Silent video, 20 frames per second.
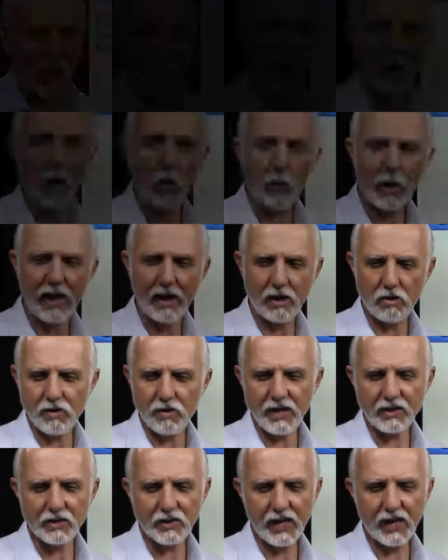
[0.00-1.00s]
Okay, in our
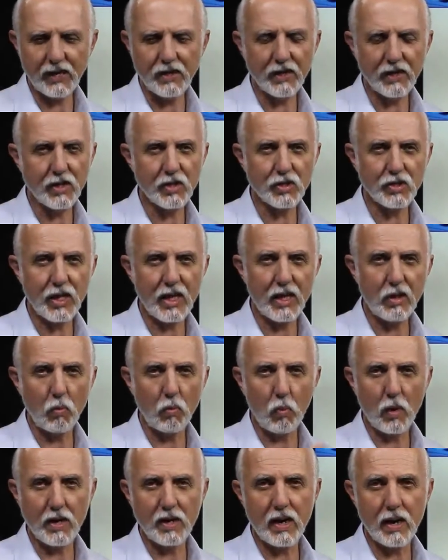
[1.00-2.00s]
next hand, it is a
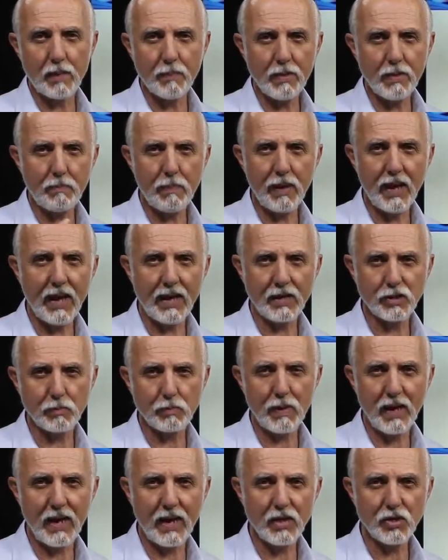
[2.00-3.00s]
1 diamond pass,
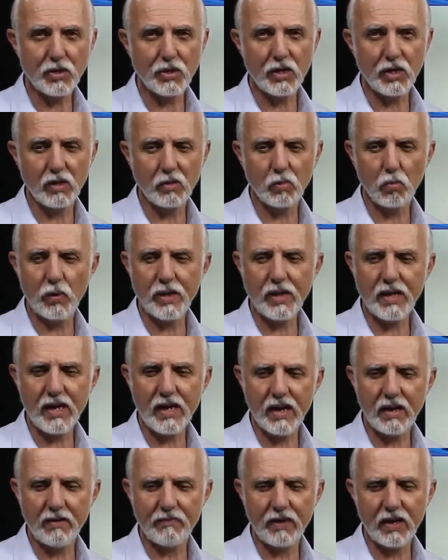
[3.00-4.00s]
pass, and we
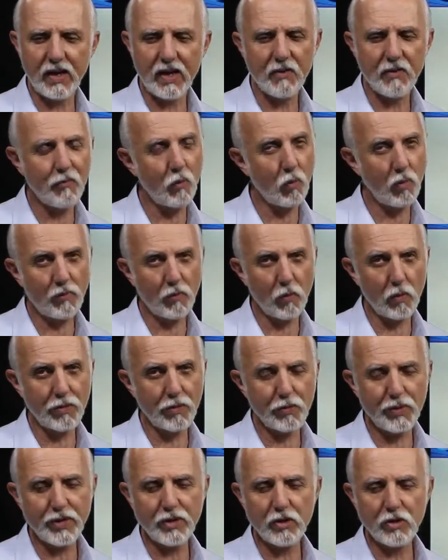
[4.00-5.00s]
have a
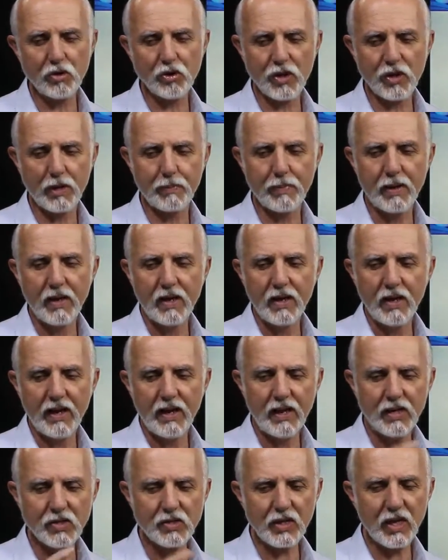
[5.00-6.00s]
4-4-3-2 shape. It
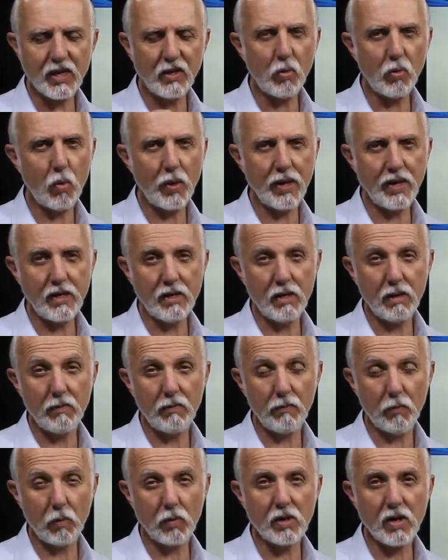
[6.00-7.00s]
is king, queen,
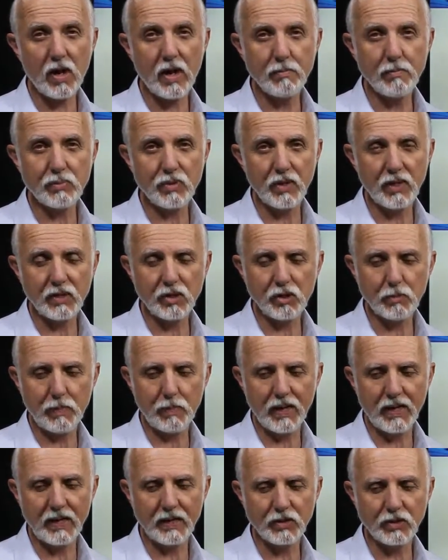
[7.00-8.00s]
4 times in
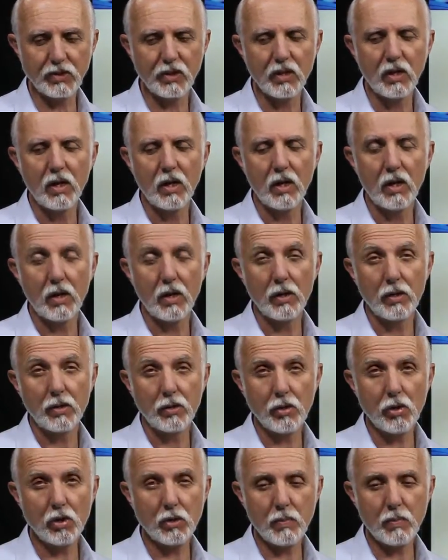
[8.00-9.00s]
spades,
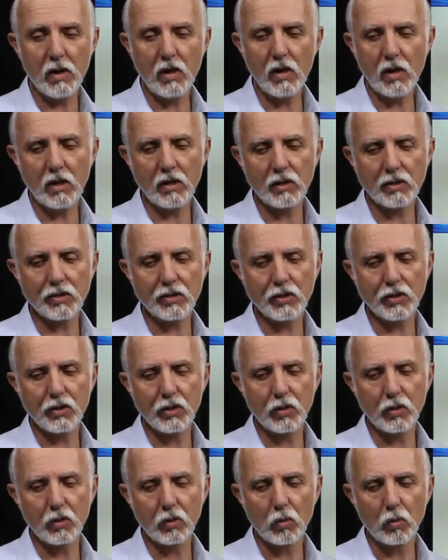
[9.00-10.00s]
2 small hearts,
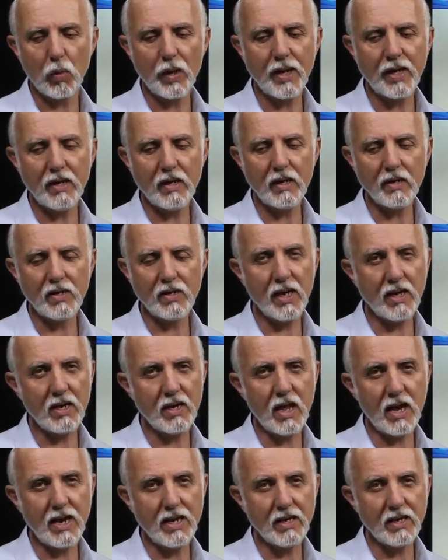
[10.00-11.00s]
ace,
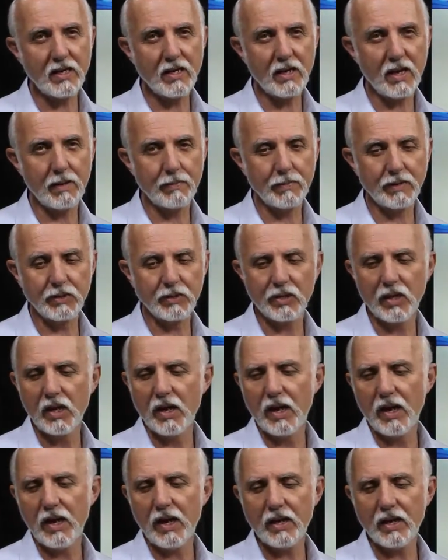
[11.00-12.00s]
10-9 in diamonds,
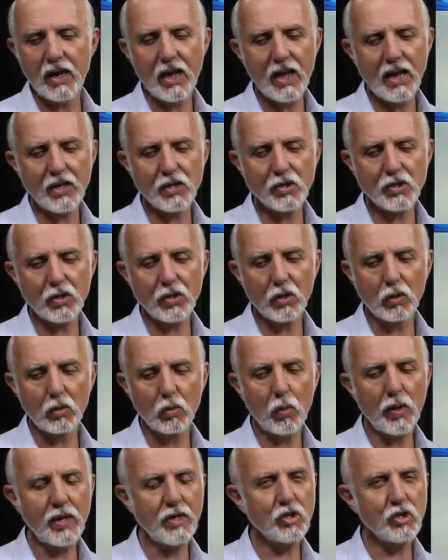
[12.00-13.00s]
and ace,
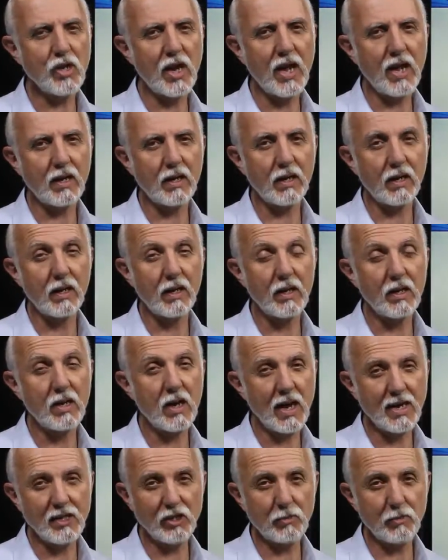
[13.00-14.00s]
queen, jack,
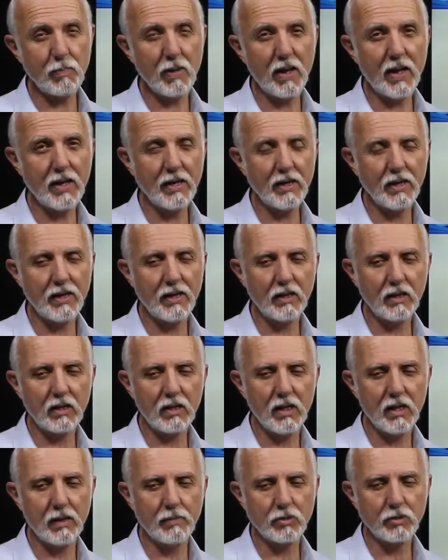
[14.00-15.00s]
9 spot in
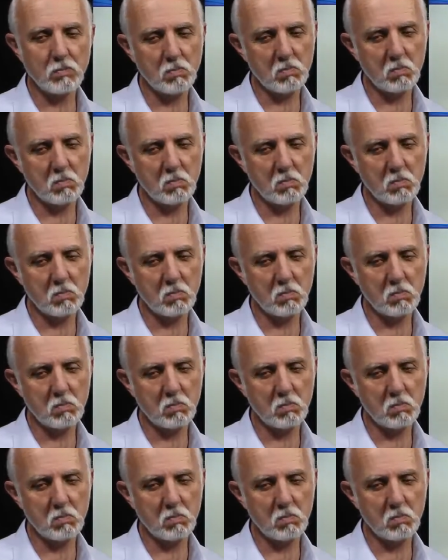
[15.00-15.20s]
clubs.